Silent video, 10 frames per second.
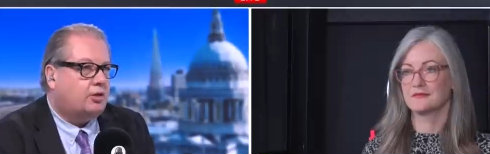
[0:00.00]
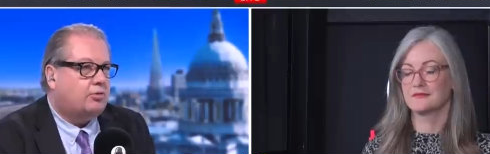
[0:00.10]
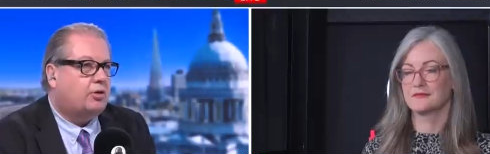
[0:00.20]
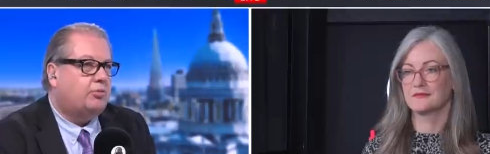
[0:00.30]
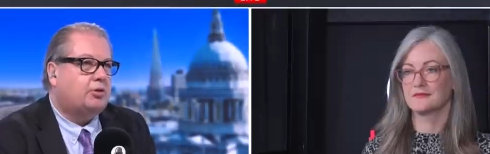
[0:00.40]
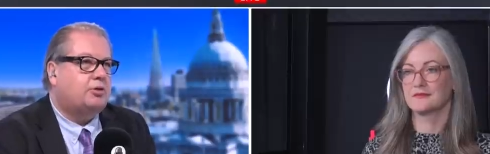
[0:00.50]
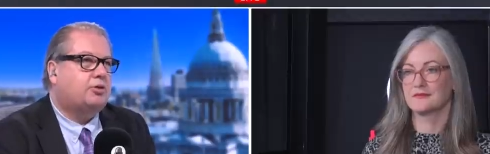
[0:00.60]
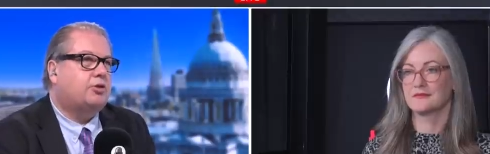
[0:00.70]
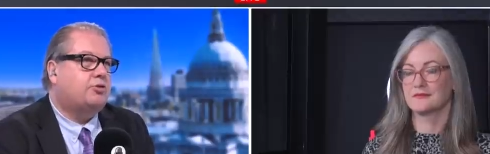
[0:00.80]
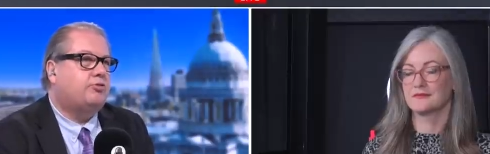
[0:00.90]
Speaker 1: don't come into the
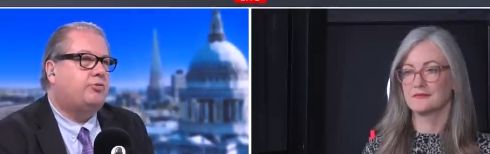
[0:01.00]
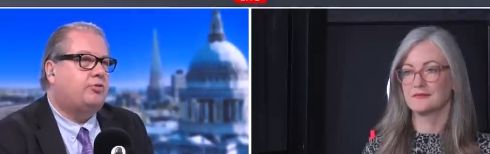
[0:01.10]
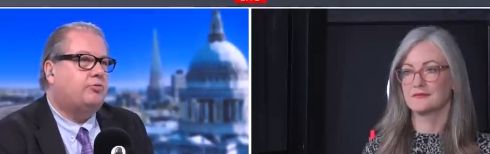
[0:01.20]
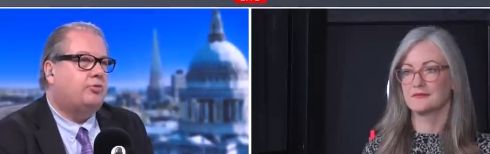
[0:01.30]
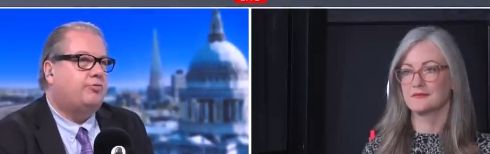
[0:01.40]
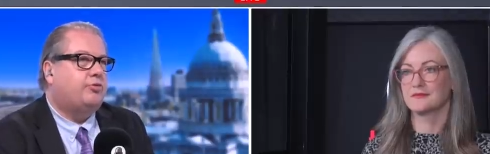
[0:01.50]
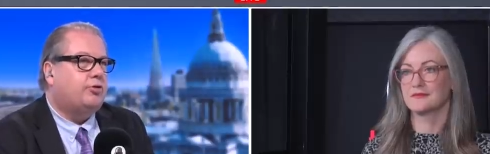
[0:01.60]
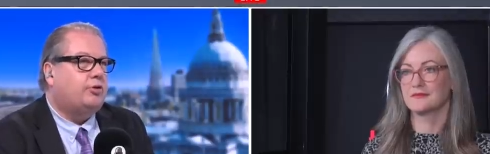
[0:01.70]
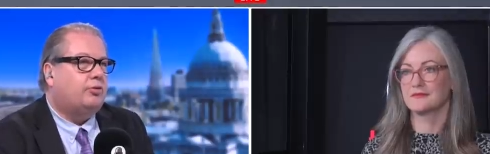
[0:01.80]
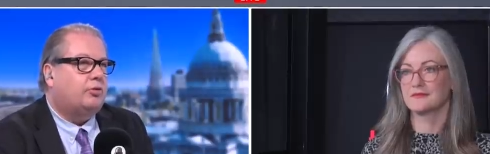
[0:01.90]
surgery if you're if you're
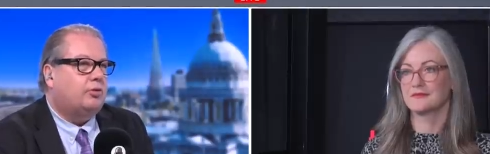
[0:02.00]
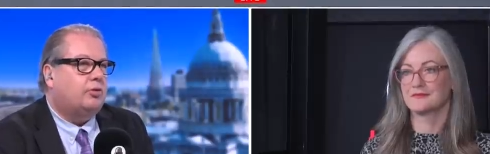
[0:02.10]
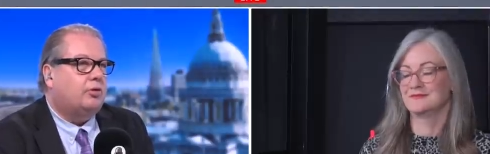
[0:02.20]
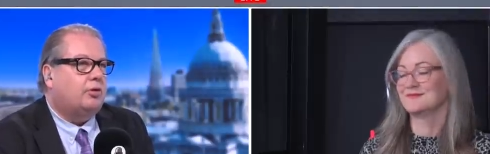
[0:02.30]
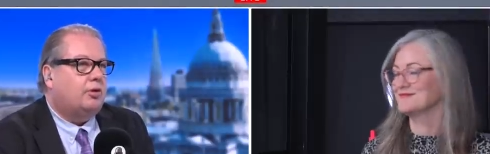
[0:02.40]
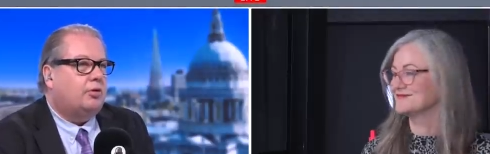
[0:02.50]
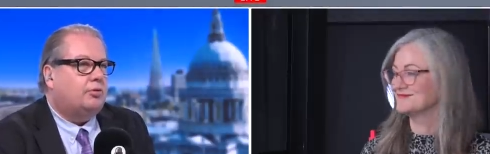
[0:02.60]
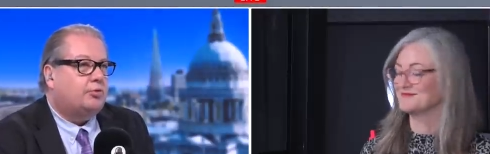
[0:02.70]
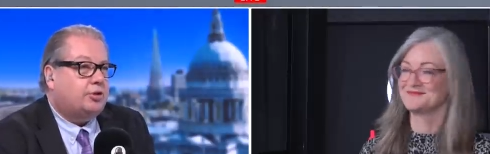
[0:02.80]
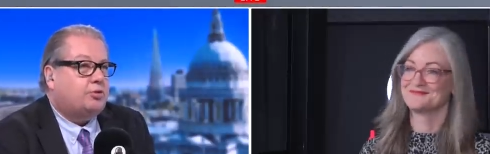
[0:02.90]
ill
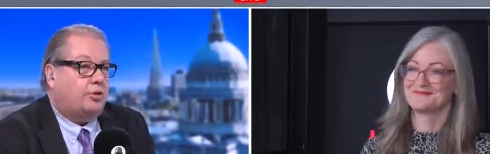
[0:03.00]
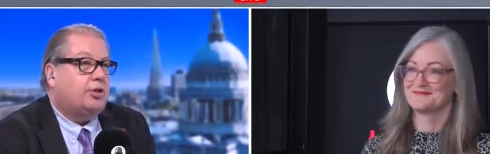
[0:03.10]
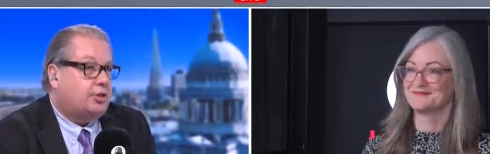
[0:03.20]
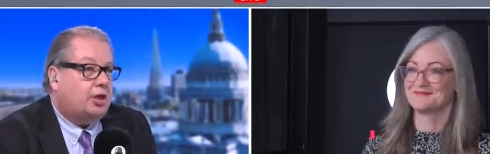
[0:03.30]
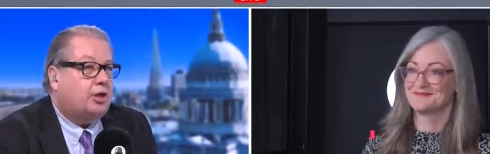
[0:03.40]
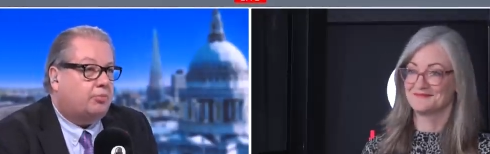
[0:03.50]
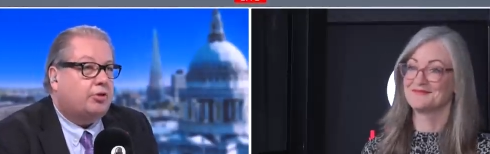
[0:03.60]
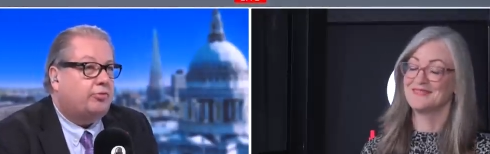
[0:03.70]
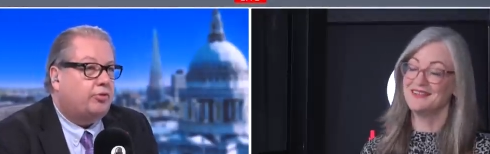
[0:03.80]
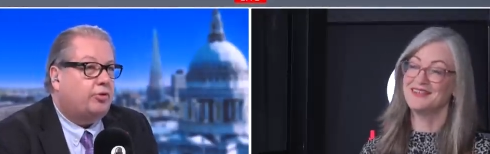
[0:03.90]
which is what they're saying
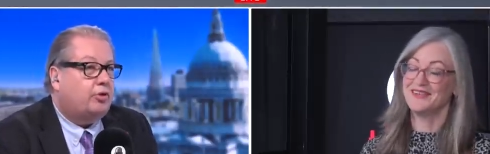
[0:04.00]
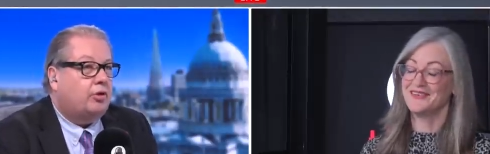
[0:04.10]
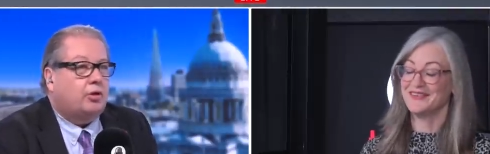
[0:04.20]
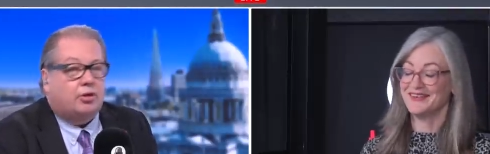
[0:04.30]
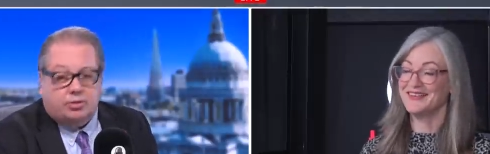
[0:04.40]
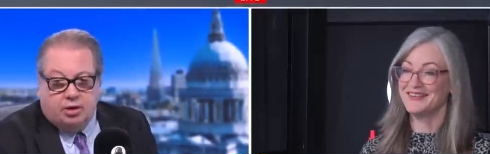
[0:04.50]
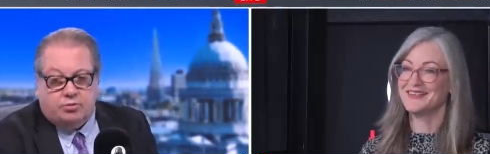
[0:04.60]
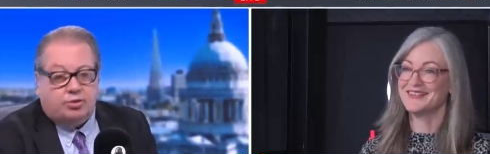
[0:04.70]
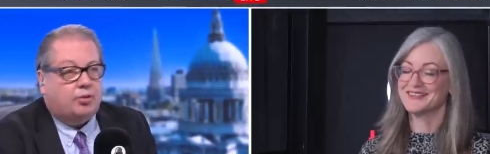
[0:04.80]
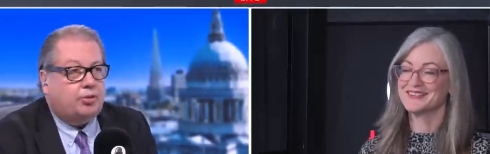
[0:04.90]
believe it or I not I know.
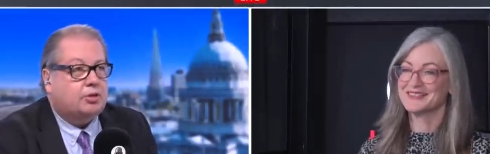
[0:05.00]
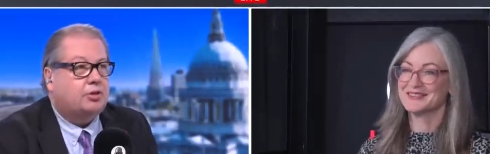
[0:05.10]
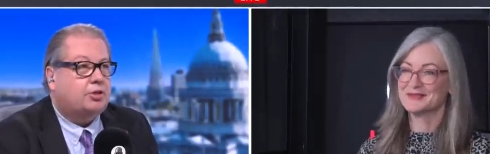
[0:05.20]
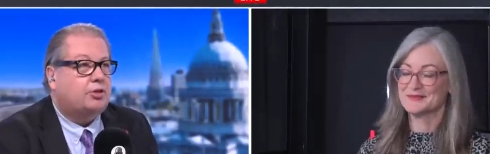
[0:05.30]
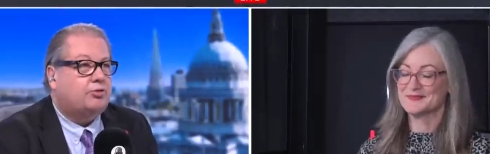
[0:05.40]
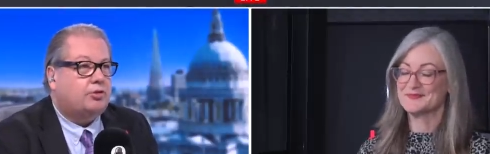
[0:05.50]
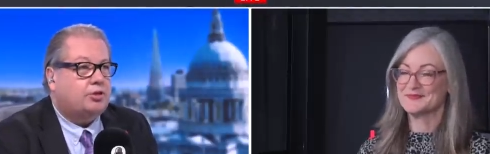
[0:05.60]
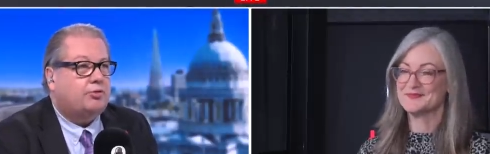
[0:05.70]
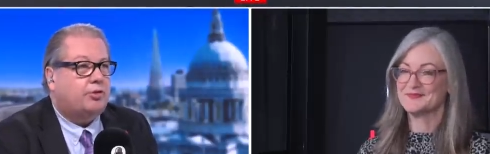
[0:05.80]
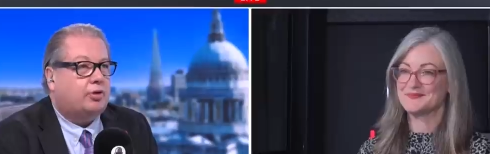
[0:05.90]
don't come into the surgery
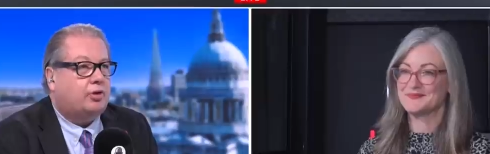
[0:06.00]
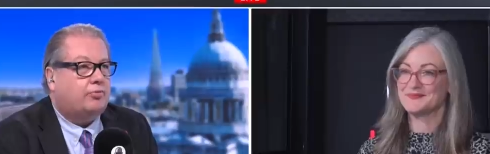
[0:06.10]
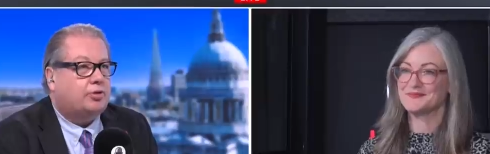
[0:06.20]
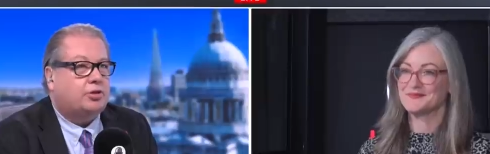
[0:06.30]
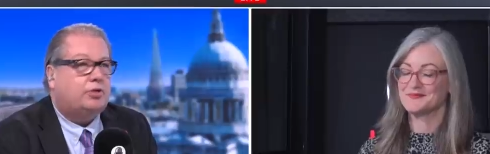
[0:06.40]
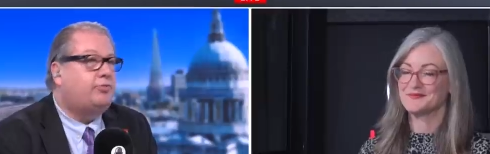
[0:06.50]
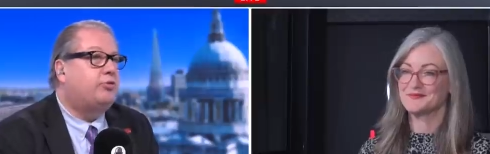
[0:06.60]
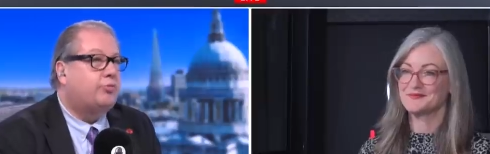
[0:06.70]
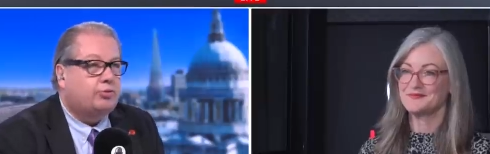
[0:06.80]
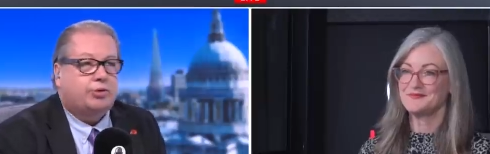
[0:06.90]
unless you've had a covid test if
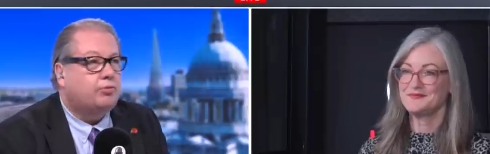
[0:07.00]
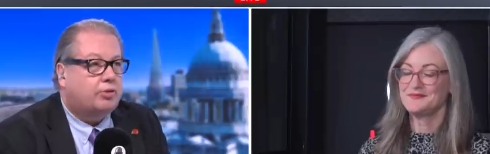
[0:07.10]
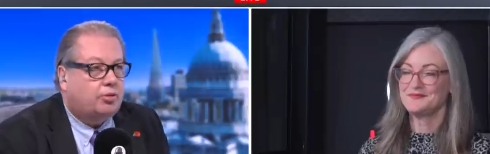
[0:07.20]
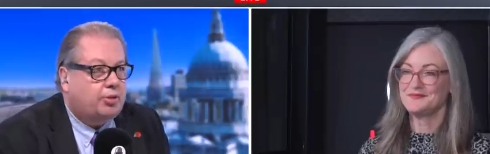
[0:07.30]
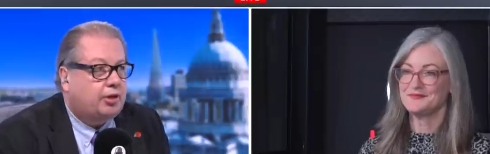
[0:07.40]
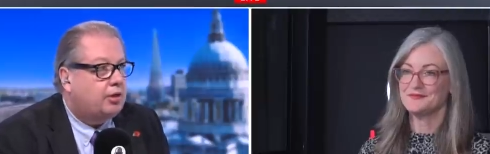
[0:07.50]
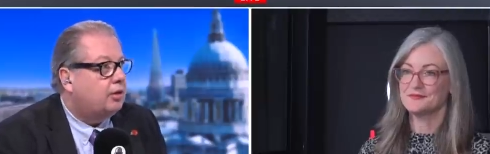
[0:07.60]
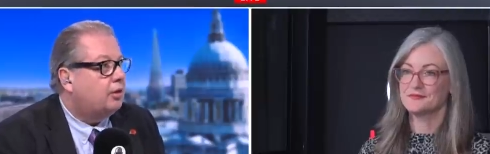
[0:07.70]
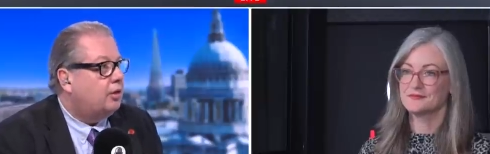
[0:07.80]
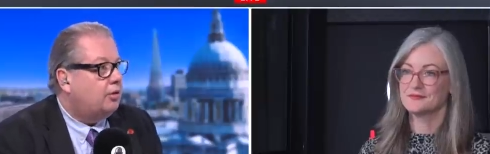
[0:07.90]
you're ill don't come in
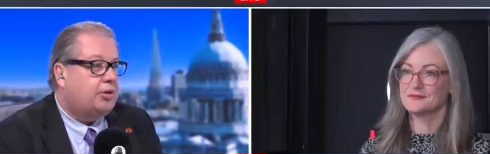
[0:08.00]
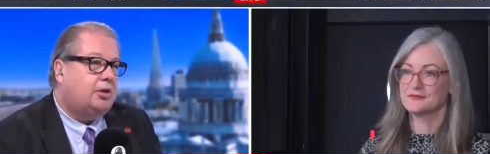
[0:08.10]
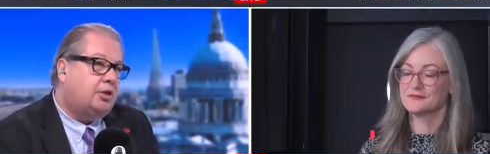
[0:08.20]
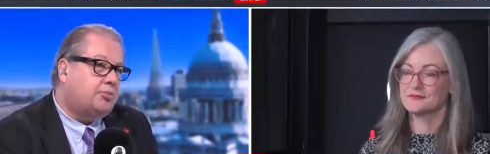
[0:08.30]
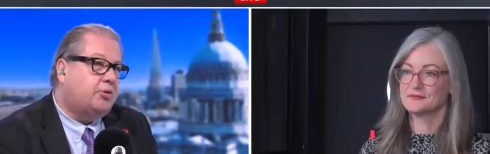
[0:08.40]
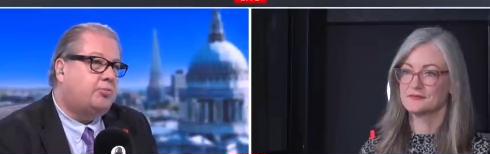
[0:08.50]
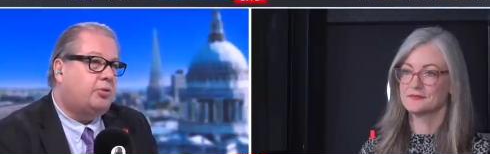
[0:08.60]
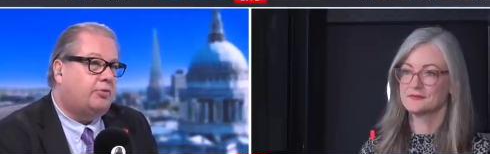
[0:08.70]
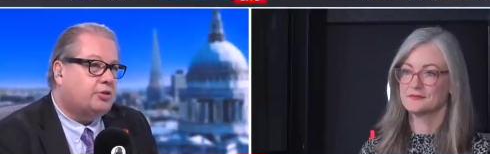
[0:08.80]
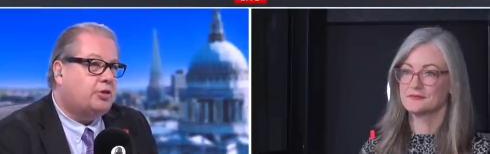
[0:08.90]
i mean these
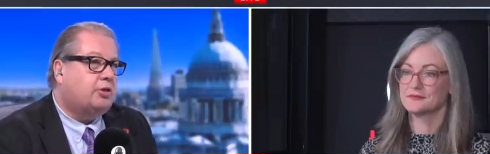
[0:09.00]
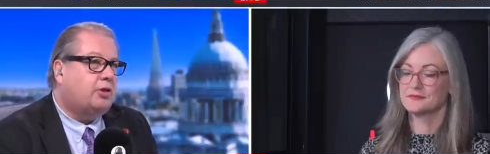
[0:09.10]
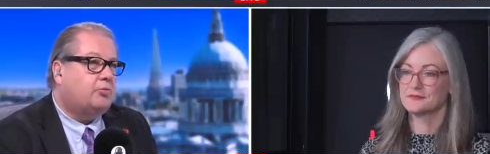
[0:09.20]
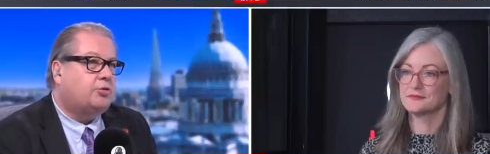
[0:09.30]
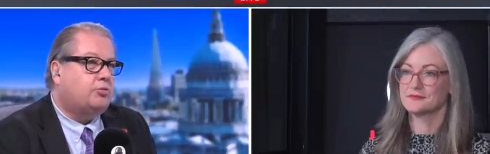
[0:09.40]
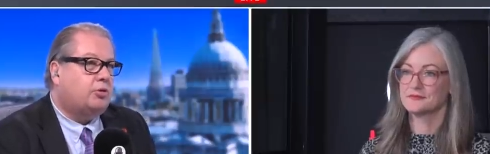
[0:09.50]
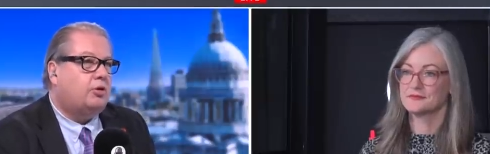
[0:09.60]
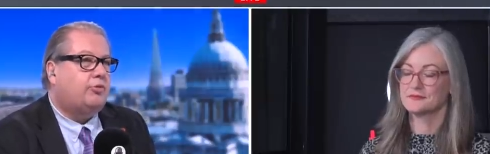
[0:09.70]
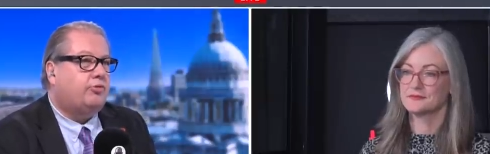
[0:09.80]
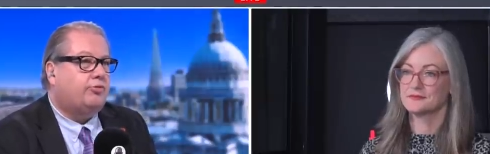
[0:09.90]
people have signed up to a
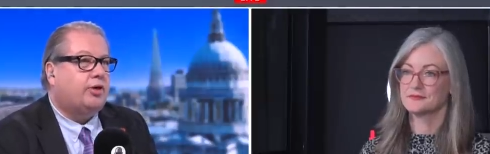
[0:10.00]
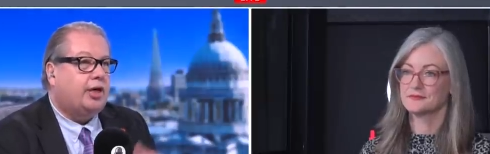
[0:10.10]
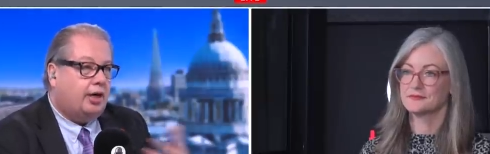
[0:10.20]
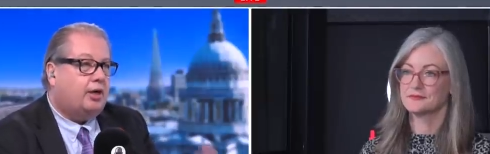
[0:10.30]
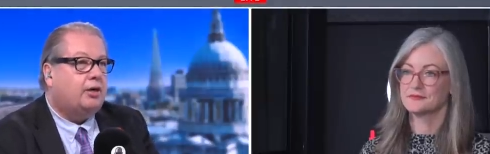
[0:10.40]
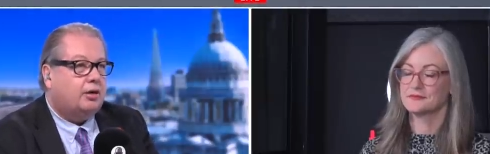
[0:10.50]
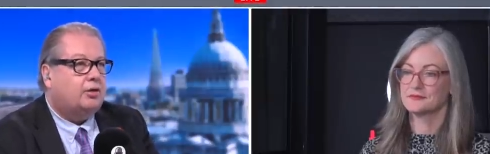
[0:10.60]
life of care